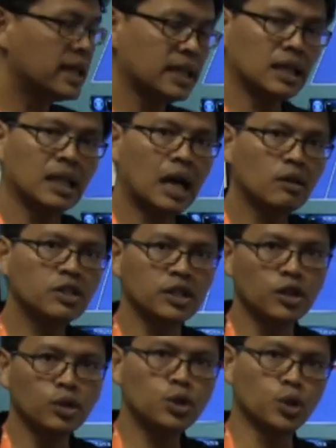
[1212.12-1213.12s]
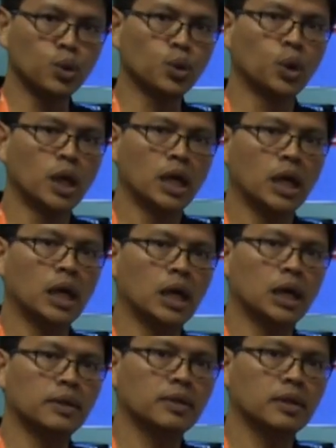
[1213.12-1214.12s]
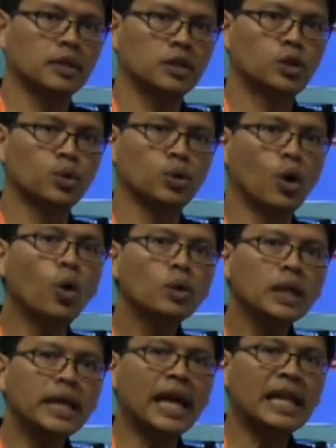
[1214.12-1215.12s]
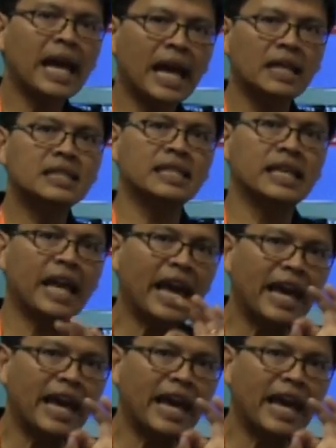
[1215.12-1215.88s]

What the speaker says: that allows you to only enhance the